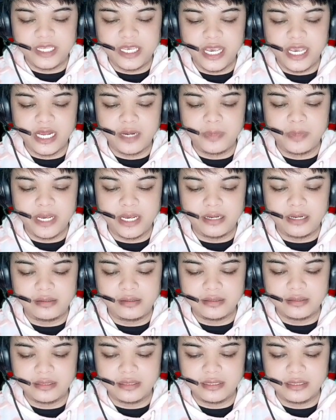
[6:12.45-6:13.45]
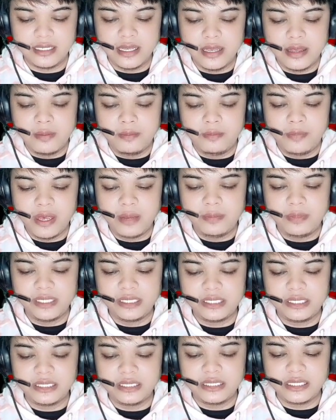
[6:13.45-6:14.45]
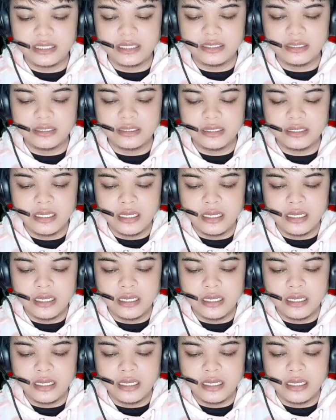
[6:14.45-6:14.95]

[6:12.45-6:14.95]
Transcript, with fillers: Care Bears, Baby season.